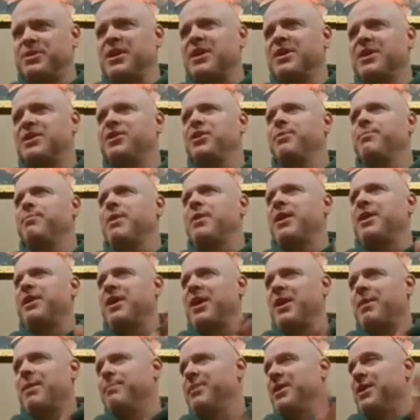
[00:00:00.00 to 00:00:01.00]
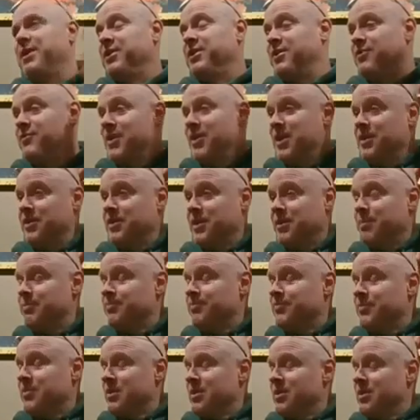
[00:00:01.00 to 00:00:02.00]
Sakyam, and Atman
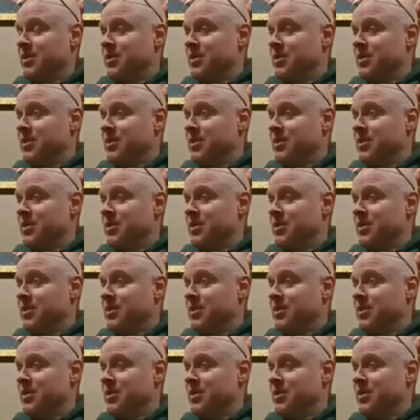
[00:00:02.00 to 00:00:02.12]
Nivedanam.